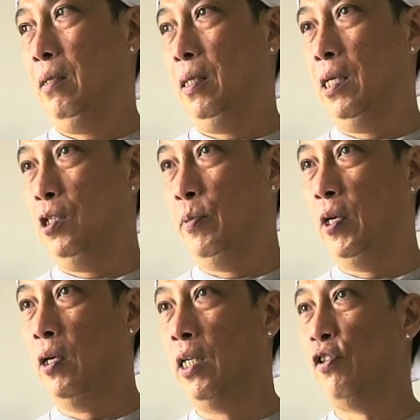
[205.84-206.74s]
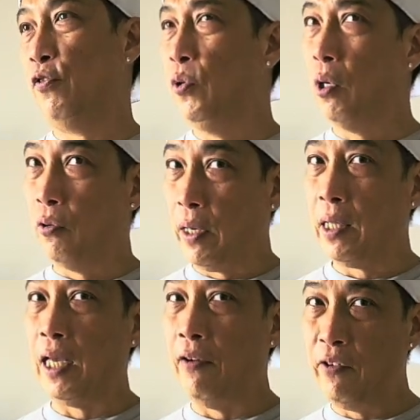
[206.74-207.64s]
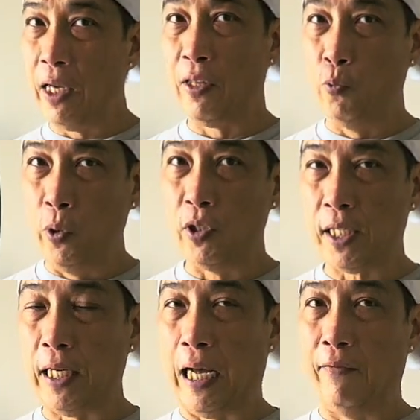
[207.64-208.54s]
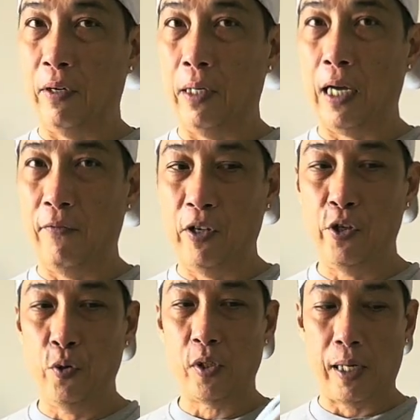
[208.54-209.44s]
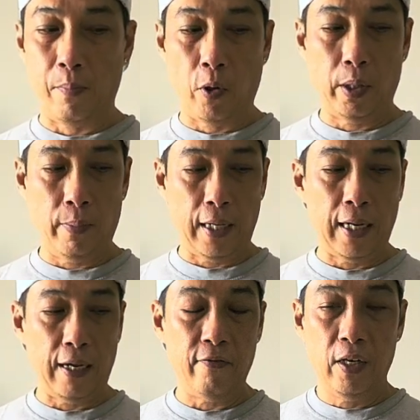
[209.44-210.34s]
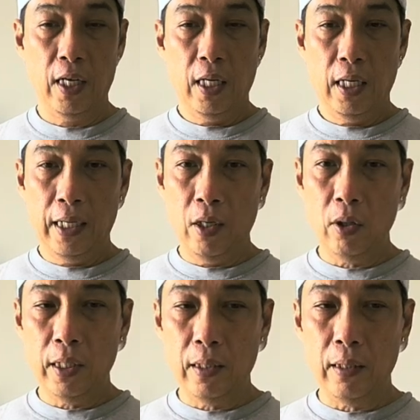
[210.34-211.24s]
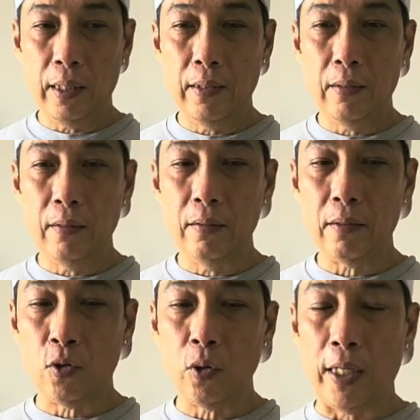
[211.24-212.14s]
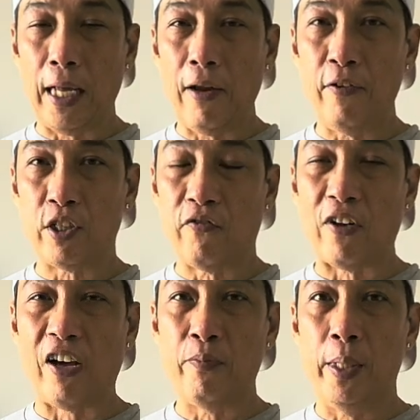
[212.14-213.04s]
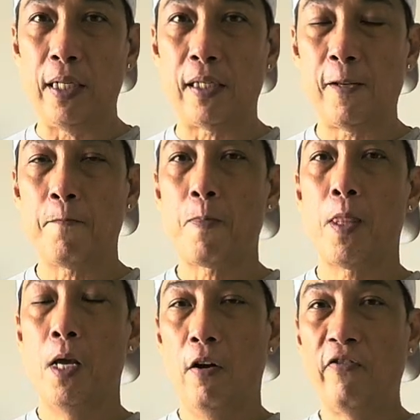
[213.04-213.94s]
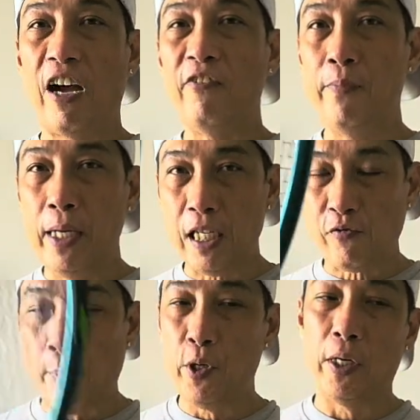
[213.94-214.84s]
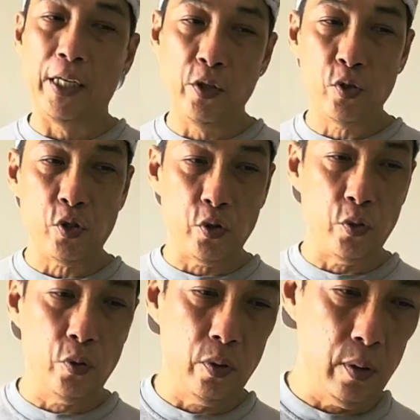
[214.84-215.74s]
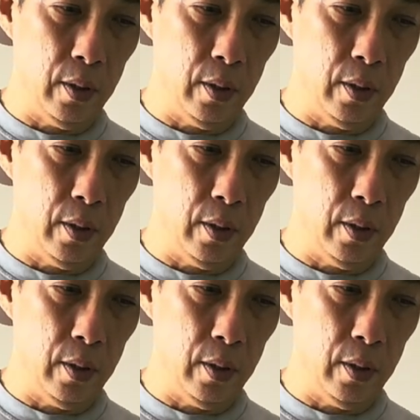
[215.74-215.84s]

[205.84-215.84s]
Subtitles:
to be honest with you, or rather every other Wilson I ever used and bought in my life, it took an average of 5 minutes. 5 minutes for me to get used to